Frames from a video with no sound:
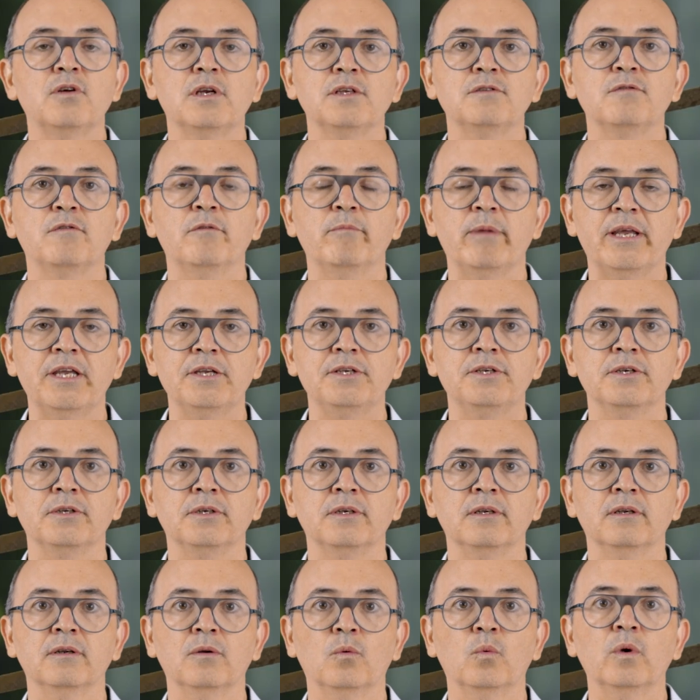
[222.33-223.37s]

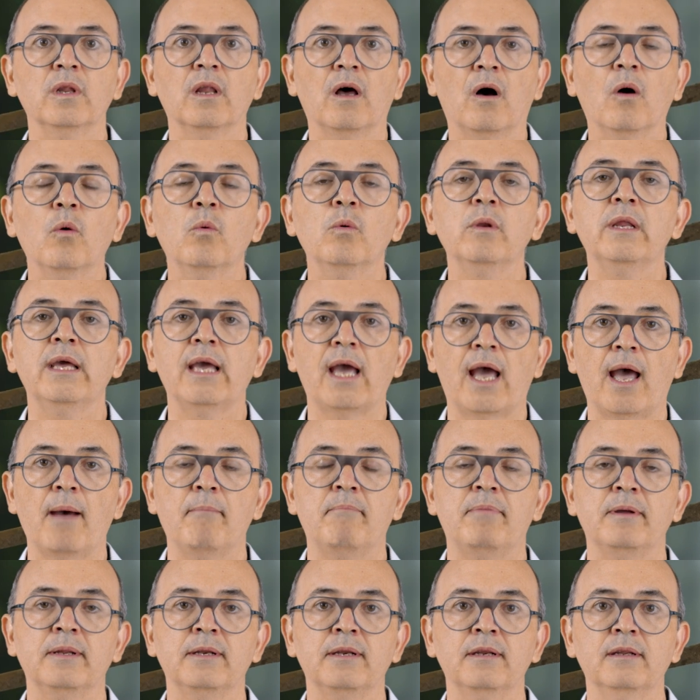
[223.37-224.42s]
transformation will only
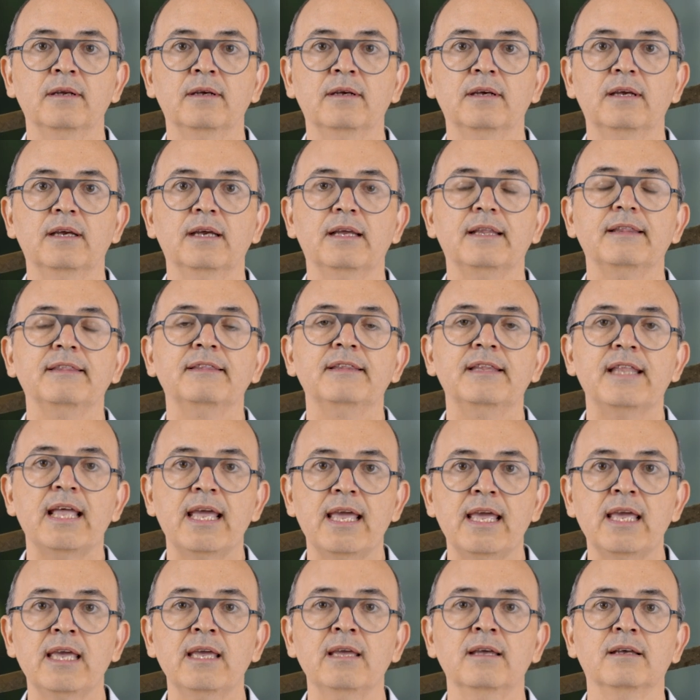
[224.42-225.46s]
happen
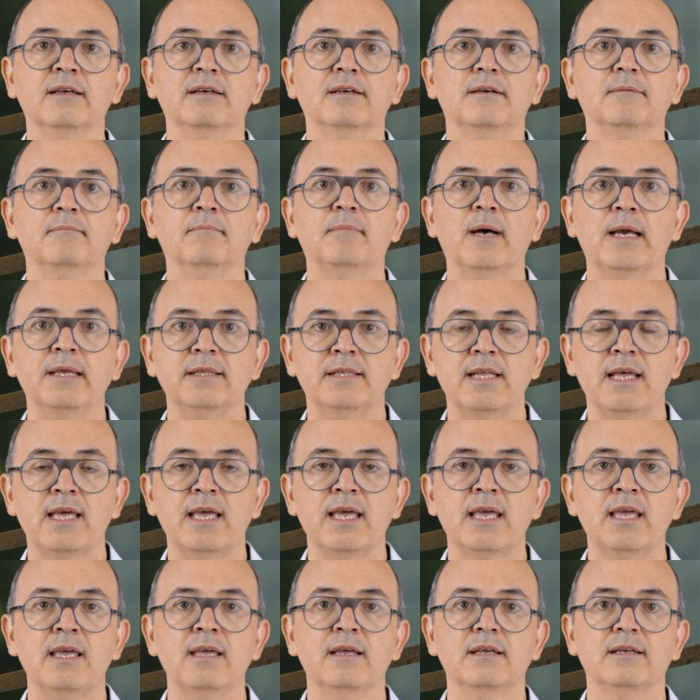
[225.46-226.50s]
day by
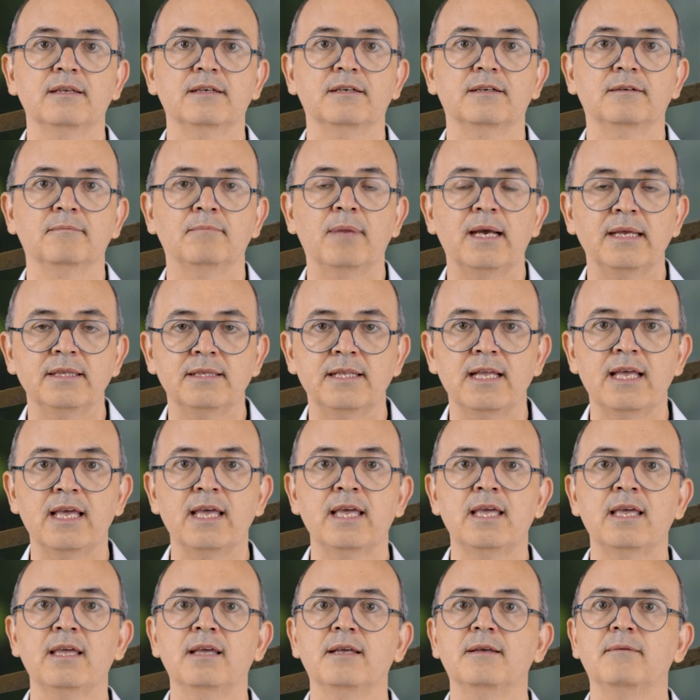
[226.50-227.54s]
day by
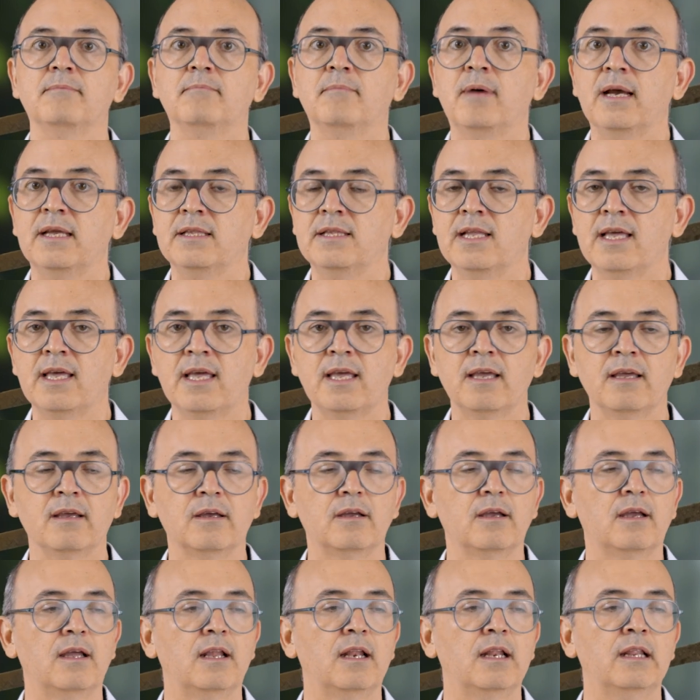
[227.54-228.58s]
day by day,
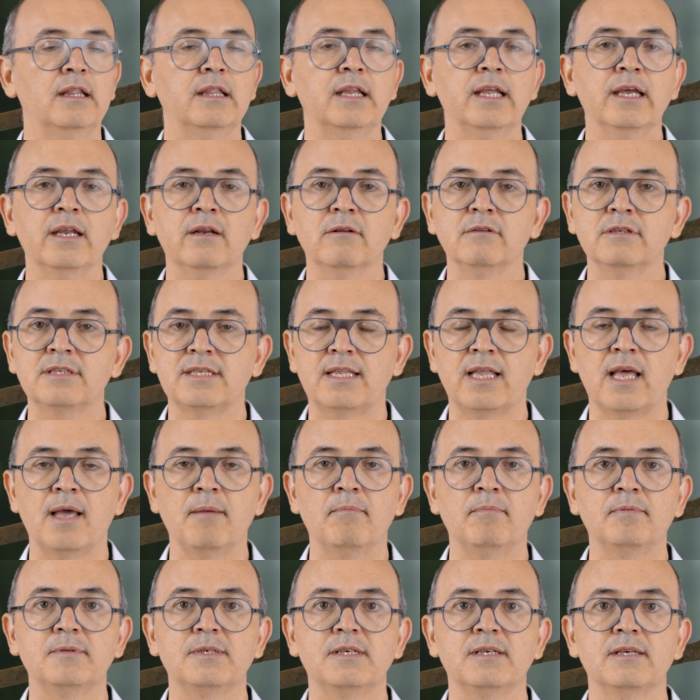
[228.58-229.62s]
little
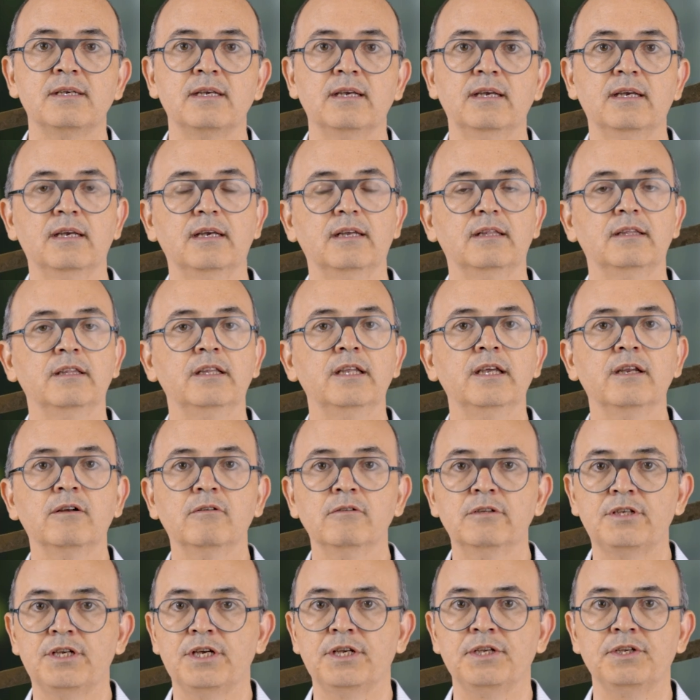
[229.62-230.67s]
steps,
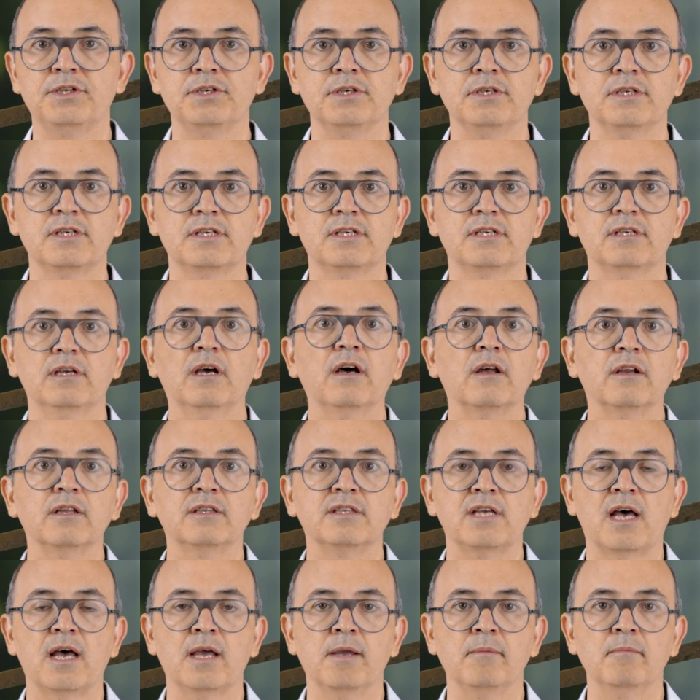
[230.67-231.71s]
little changes at a
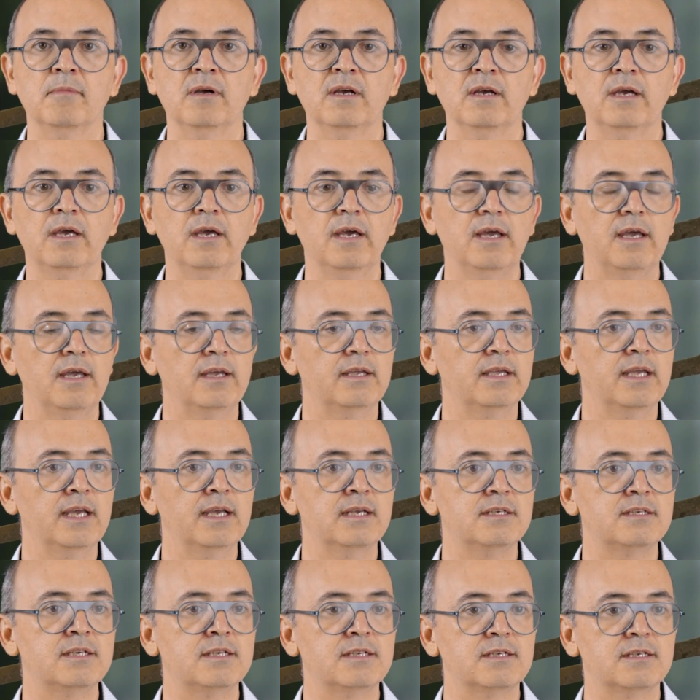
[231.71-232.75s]
time.
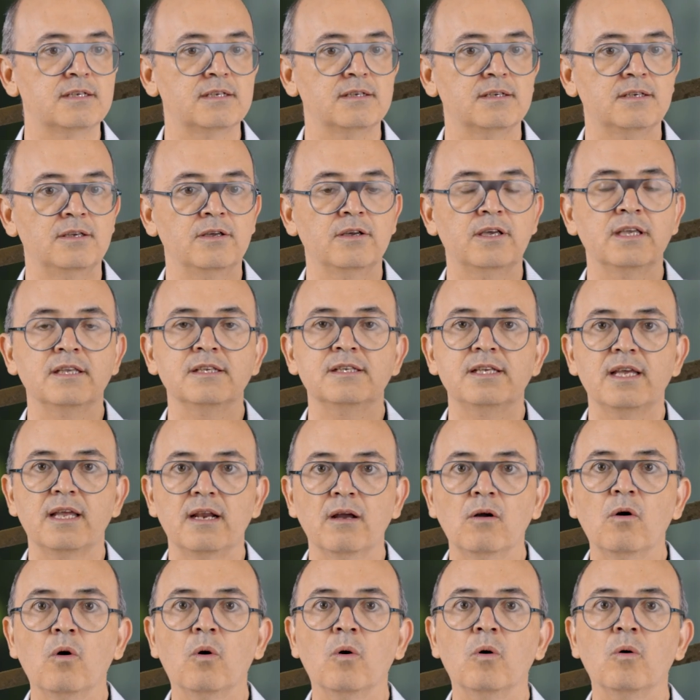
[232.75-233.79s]
Yes, you can set
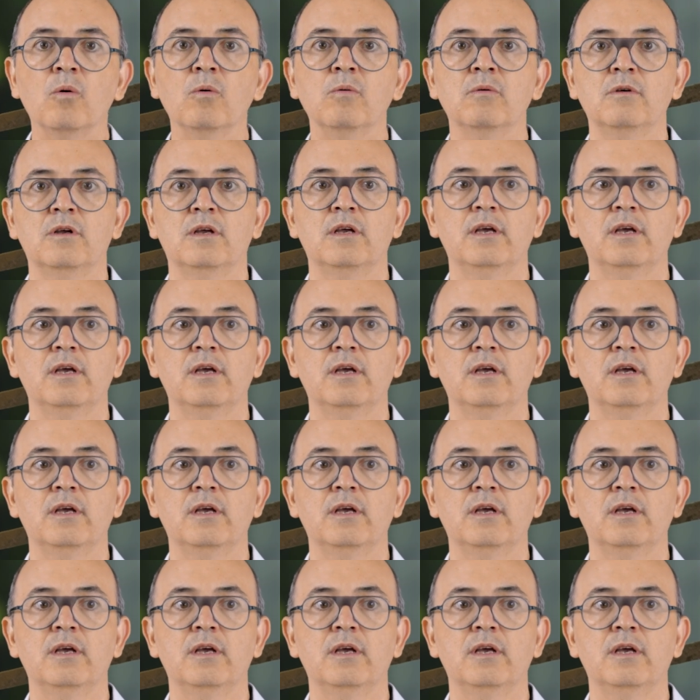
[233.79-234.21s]
a goal.